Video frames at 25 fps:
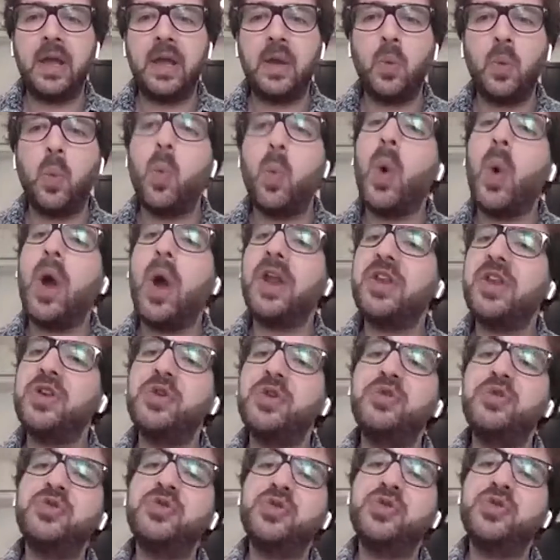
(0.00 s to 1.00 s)
when
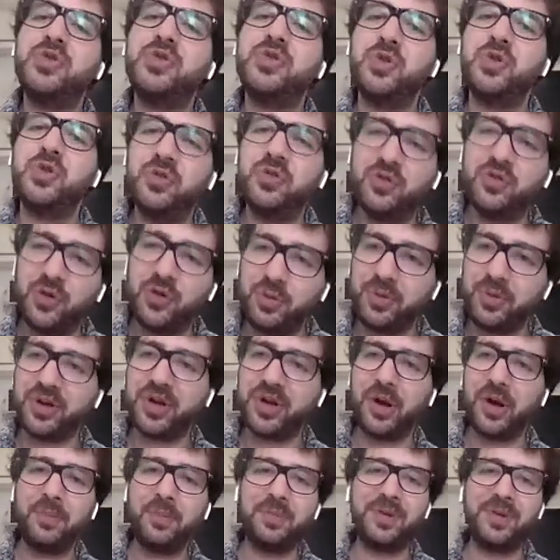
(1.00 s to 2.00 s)
you do form a
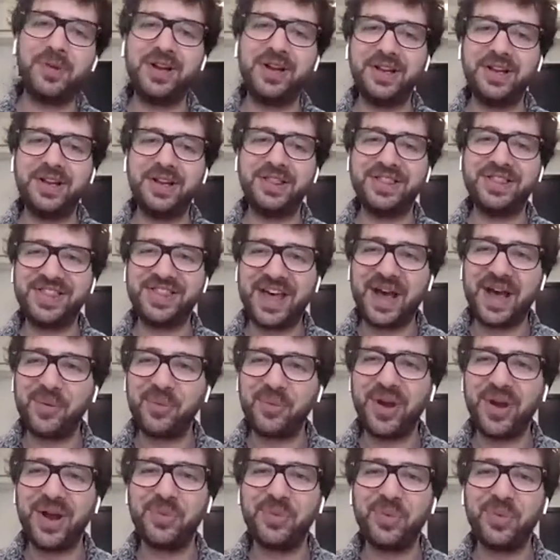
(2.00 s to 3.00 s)
company that
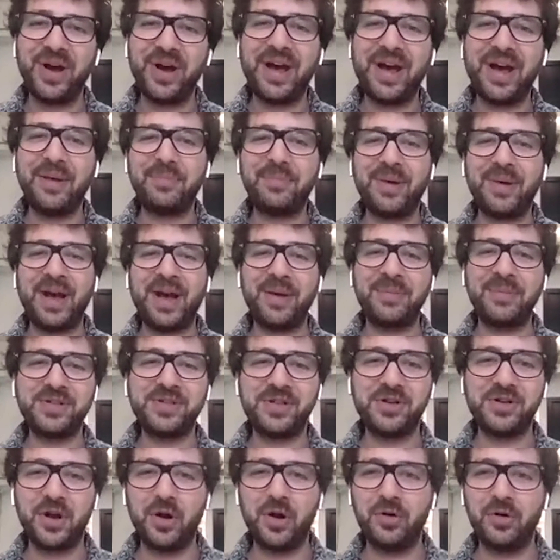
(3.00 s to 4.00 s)
way, where perhaps
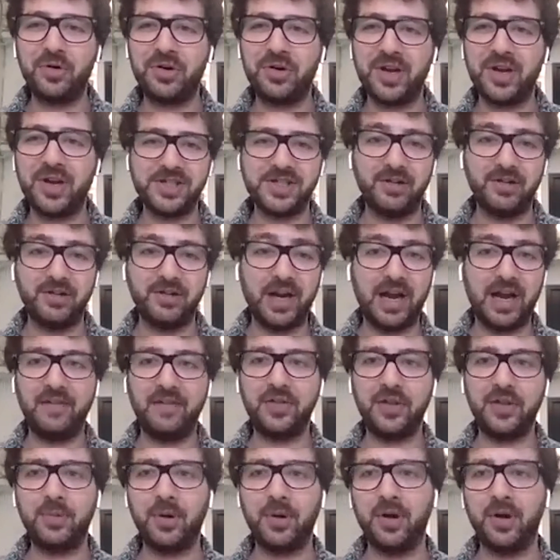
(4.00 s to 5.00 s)
you don't necessarily have
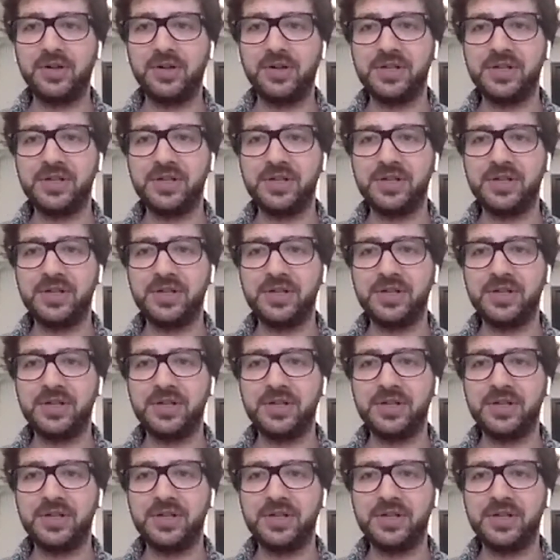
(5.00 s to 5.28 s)
the bonds